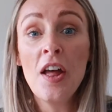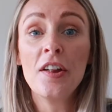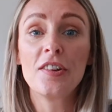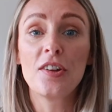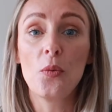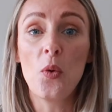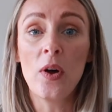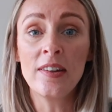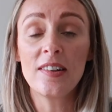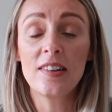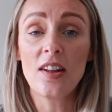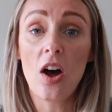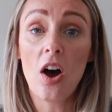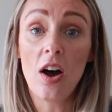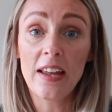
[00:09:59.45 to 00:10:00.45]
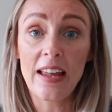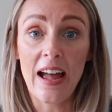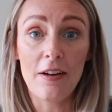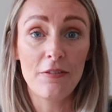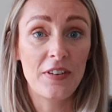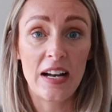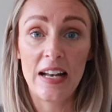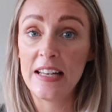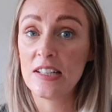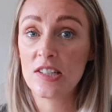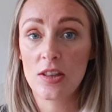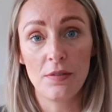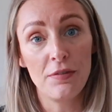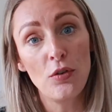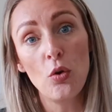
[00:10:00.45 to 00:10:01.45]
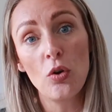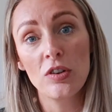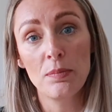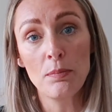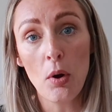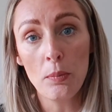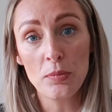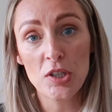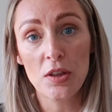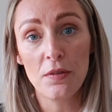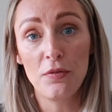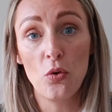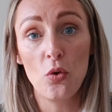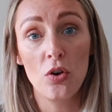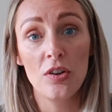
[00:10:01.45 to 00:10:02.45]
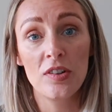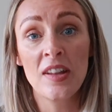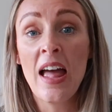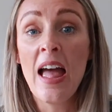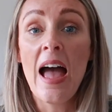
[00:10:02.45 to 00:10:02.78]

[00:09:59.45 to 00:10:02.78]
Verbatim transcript: So once I have cleaned the floors, mopped the floors